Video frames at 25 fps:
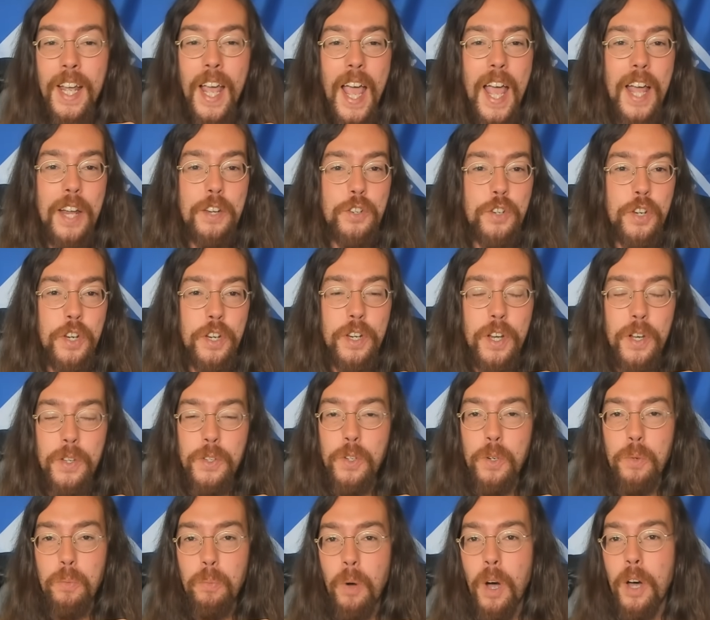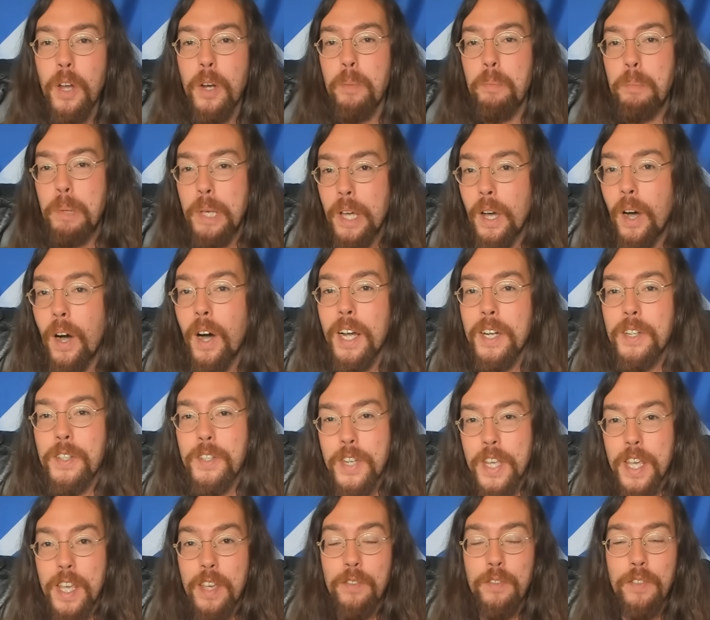and she doesn't want to be on
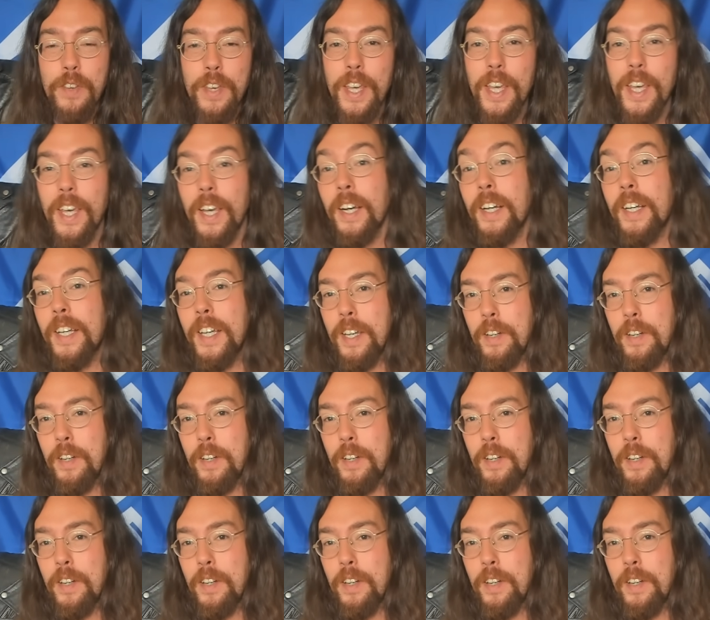TV